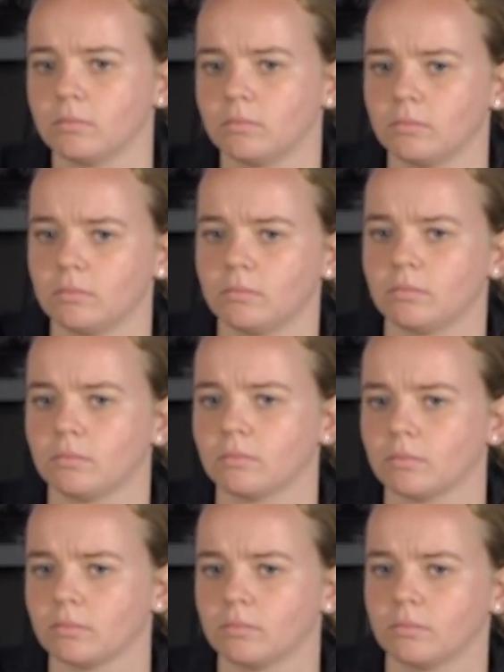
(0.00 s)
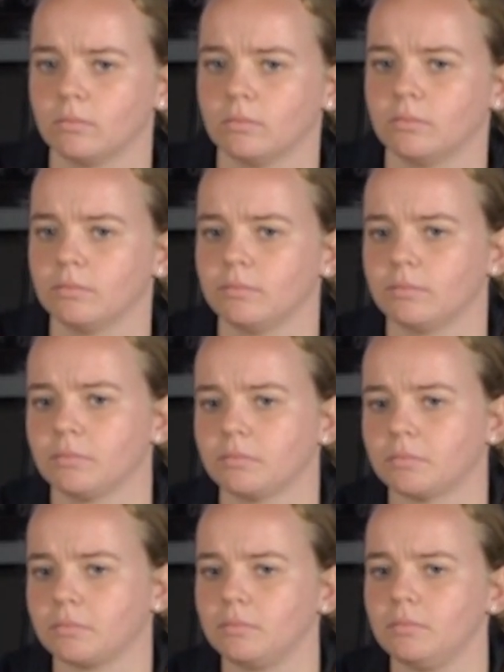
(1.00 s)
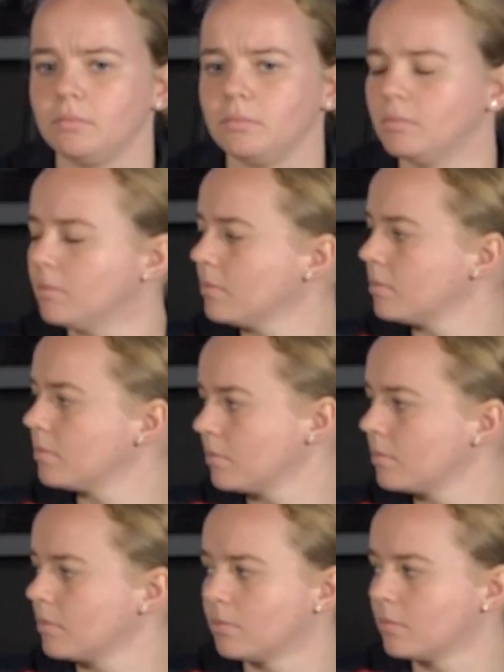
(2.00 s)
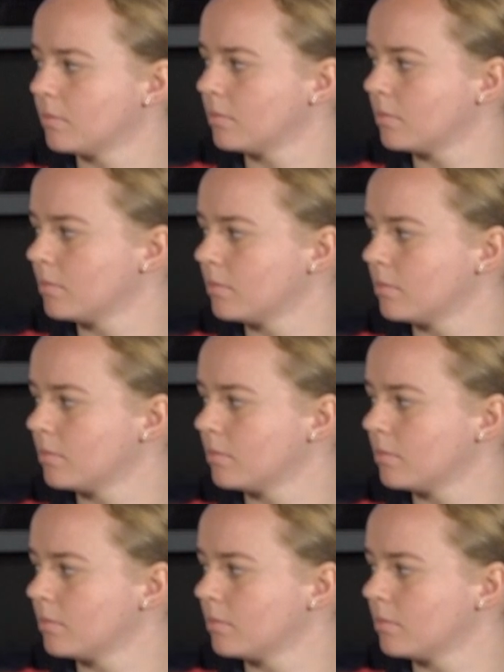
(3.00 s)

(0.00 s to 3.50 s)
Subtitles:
(silent)